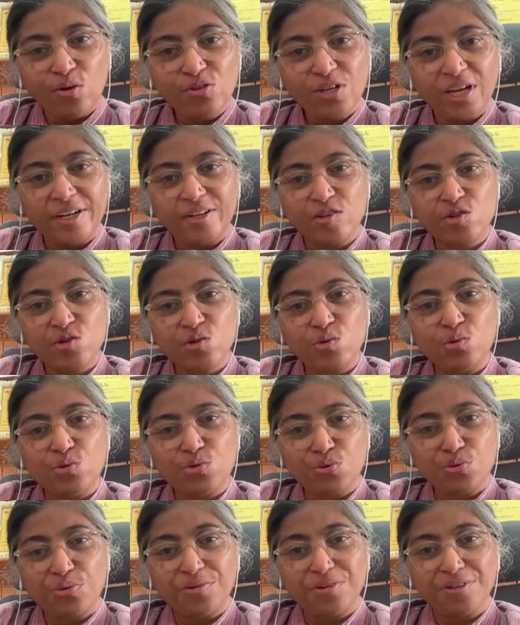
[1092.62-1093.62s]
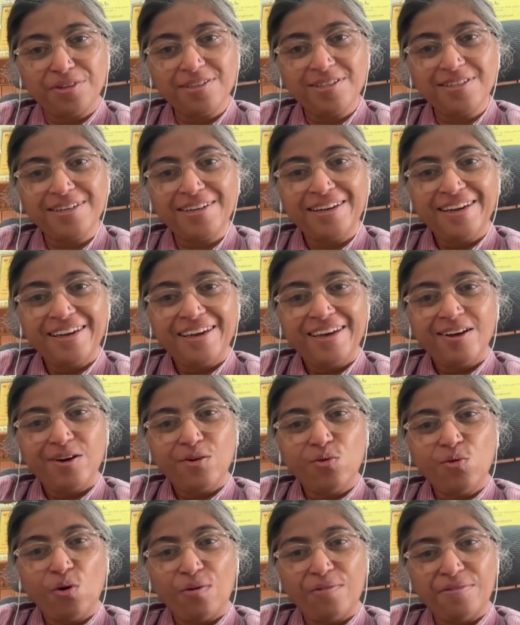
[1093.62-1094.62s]
fellow setter school students
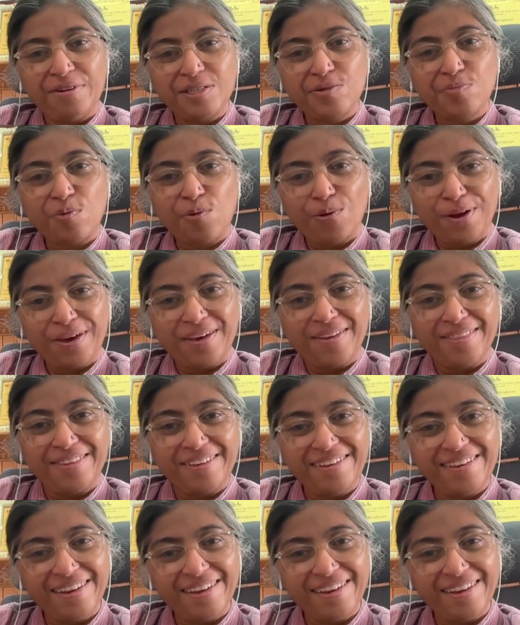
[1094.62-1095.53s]
who always spoke Hindi